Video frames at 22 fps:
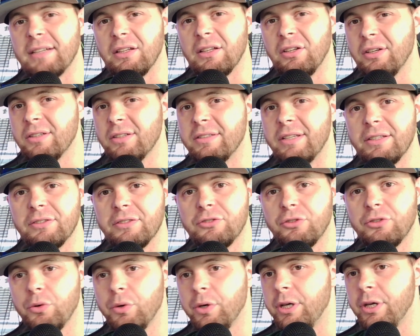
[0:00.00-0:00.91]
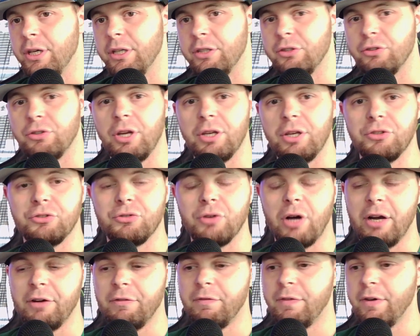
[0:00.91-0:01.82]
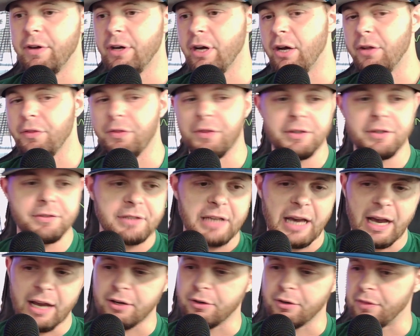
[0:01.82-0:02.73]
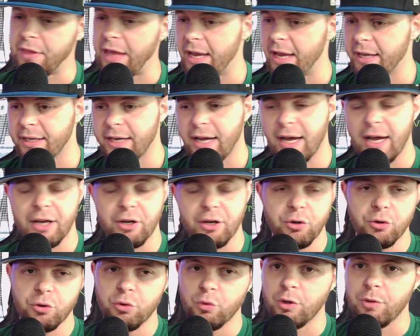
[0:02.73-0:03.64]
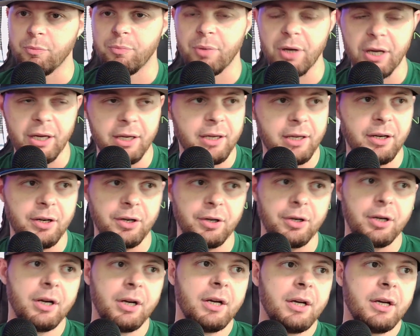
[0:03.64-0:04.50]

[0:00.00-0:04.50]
looked into it and trying to figure out this guy or that guy, who do we pick here,